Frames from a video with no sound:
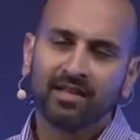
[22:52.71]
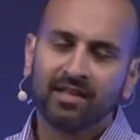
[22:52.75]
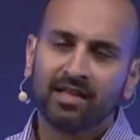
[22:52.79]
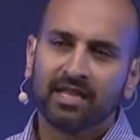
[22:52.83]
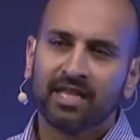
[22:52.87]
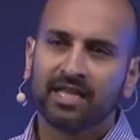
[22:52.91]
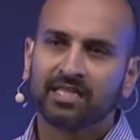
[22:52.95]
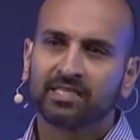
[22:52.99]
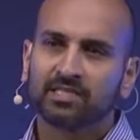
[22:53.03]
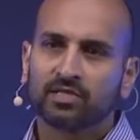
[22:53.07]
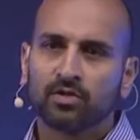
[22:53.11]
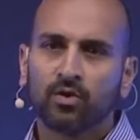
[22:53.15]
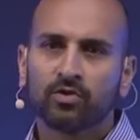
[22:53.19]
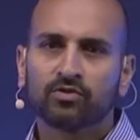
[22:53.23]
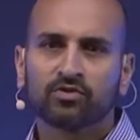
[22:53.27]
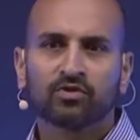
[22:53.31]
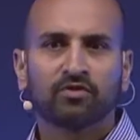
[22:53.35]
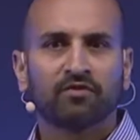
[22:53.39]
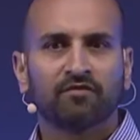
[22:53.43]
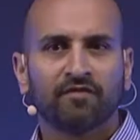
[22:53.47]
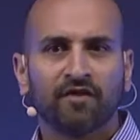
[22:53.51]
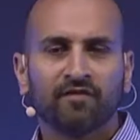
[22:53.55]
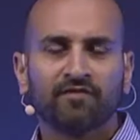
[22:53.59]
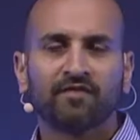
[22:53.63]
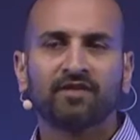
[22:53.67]
It's closer to
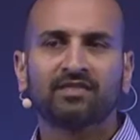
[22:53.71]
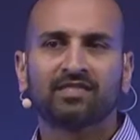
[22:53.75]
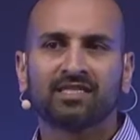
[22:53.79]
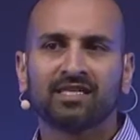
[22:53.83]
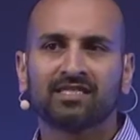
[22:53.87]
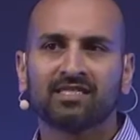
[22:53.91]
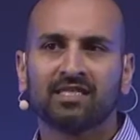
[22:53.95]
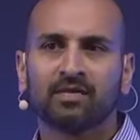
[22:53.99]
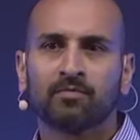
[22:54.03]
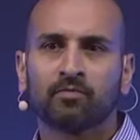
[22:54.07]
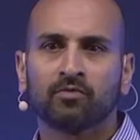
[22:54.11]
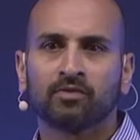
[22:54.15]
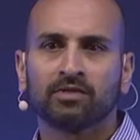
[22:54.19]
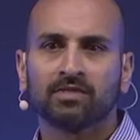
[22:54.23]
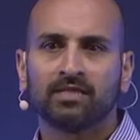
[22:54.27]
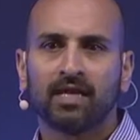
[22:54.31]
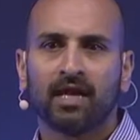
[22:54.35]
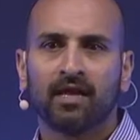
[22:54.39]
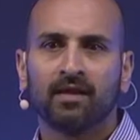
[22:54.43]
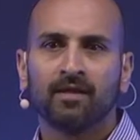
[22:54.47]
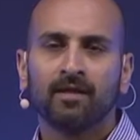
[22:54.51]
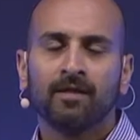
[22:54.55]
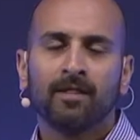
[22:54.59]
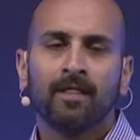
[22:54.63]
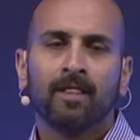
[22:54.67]
50, 60%.
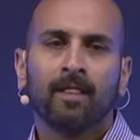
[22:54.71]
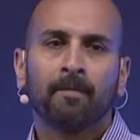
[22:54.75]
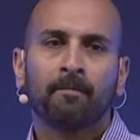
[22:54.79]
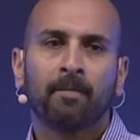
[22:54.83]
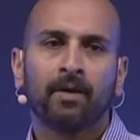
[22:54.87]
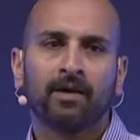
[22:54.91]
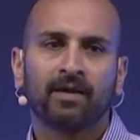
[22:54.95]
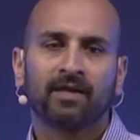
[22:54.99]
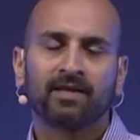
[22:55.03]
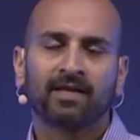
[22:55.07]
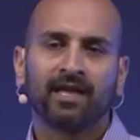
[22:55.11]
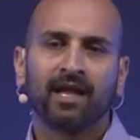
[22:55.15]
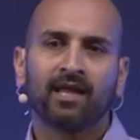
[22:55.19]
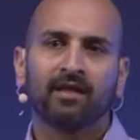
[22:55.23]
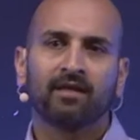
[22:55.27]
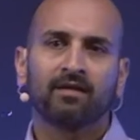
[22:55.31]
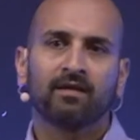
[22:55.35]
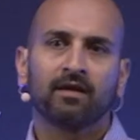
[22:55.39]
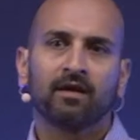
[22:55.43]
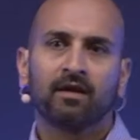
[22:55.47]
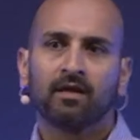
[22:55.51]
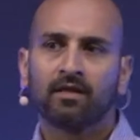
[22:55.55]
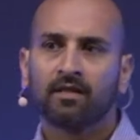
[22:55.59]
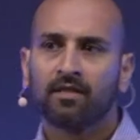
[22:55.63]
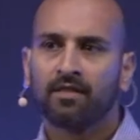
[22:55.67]
But again,
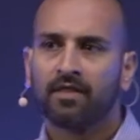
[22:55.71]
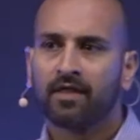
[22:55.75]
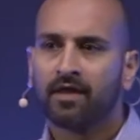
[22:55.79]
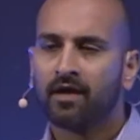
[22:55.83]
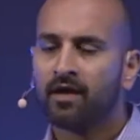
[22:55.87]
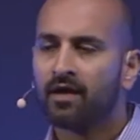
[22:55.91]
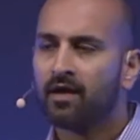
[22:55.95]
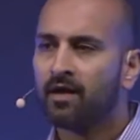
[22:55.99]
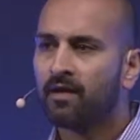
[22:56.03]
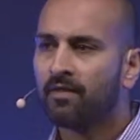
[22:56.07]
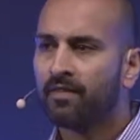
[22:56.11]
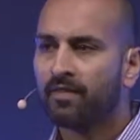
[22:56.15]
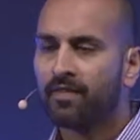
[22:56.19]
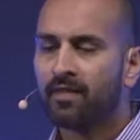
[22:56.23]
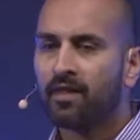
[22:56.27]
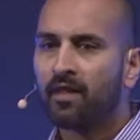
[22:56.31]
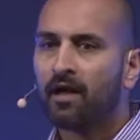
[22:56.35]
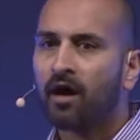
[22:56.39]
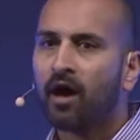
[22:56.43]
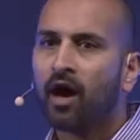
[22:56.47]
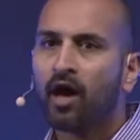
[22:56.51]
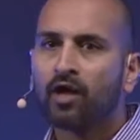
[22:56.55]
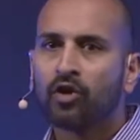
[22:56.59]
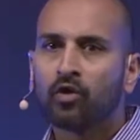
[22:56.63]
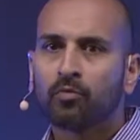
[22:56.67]
the
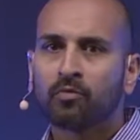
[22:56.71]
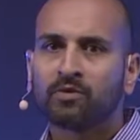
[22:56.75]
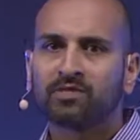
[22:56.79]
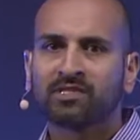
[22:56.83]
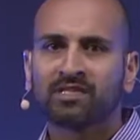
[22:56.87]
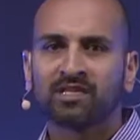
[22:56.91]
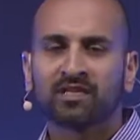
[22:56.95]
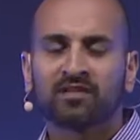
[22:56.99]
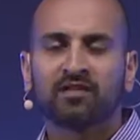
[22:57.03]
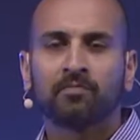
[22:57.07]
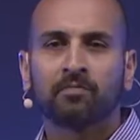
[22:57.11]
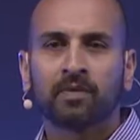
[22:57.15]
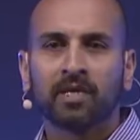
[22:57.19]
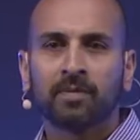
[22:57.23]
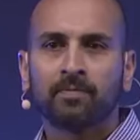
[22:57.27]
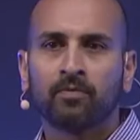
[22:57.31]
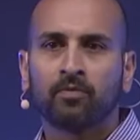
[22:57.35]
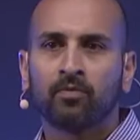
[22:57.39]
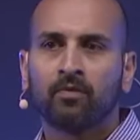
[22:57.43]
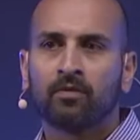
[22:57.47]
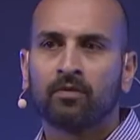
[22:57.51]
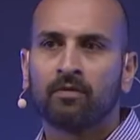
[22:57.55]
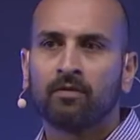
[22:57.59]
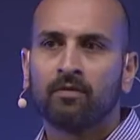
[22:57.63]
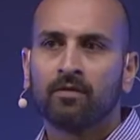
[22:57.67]
100% of the
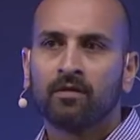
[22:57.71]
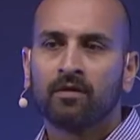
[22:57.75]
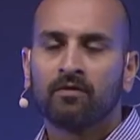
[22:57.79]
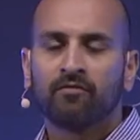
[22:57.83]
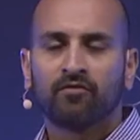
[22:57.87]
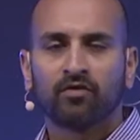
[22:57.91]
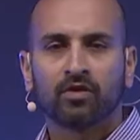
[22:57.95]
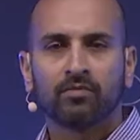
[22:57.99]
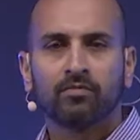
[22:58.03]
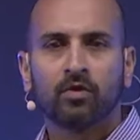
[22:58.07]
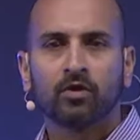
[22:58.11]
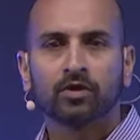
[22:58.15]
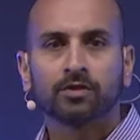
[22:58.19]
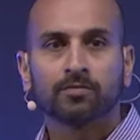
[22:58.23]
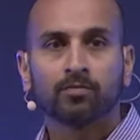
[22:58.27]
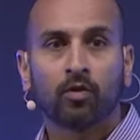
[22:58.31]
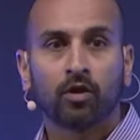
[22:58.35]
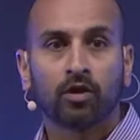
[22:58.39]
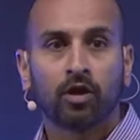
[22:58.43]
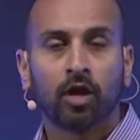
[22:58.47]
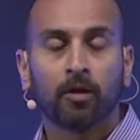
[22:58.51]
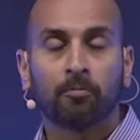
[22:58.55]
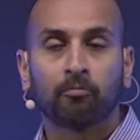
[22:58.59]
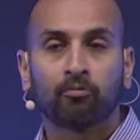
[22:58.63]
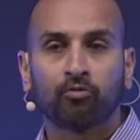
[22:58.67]
people, for the most part,
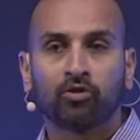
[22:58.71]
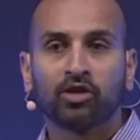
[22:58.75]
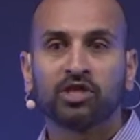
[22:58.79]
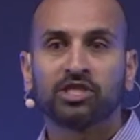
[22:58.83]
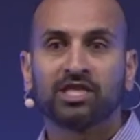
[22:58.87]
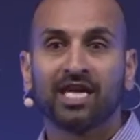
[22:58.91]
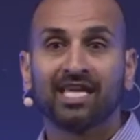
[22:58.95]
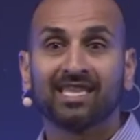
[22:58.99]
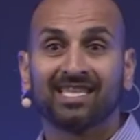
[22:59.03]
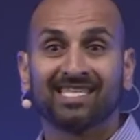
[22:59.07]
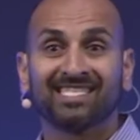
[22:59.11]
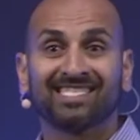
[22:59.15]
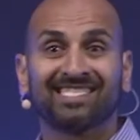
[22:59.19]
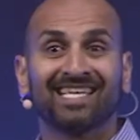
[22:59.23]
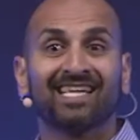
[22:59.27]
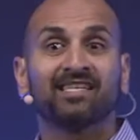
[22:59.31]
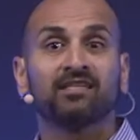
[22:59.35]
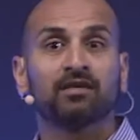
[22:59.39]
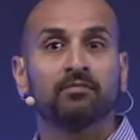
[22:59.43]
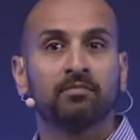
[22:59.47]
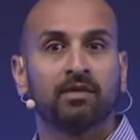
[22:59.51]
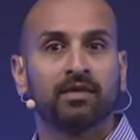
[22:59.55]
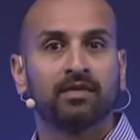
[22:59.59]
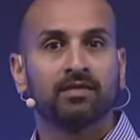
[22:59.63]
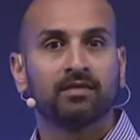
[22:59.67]
appreciate the
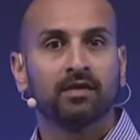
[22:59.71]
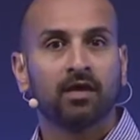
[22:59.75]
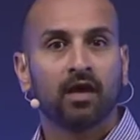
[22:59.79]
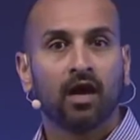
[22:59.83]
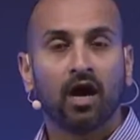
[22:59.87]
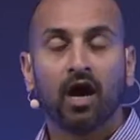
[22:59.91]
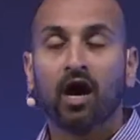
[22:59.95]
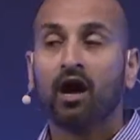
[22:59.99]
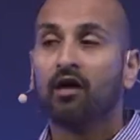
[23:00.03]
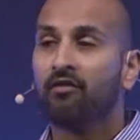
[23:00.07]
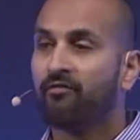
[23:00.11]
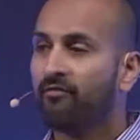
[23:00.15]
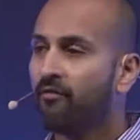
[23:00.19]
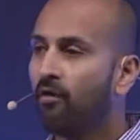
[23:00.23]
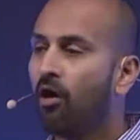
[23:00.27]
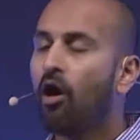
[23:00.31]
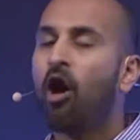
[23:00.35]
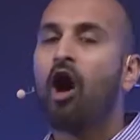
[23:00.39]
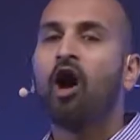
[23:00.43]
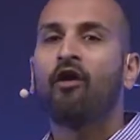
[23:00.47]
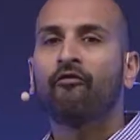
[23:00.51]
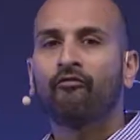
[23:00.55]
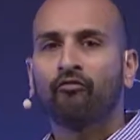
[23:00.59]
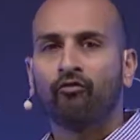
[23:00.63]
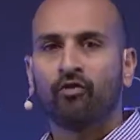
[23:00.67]
sentiment of
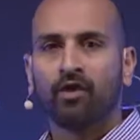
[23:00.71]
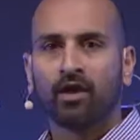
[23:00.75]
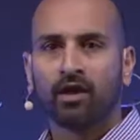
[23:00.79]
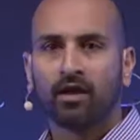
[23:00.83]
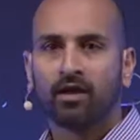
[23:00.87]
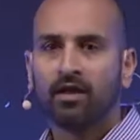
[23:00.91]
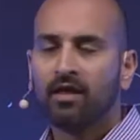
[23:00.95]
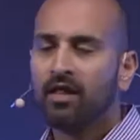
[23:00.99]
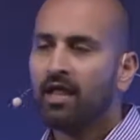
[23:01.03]
offering.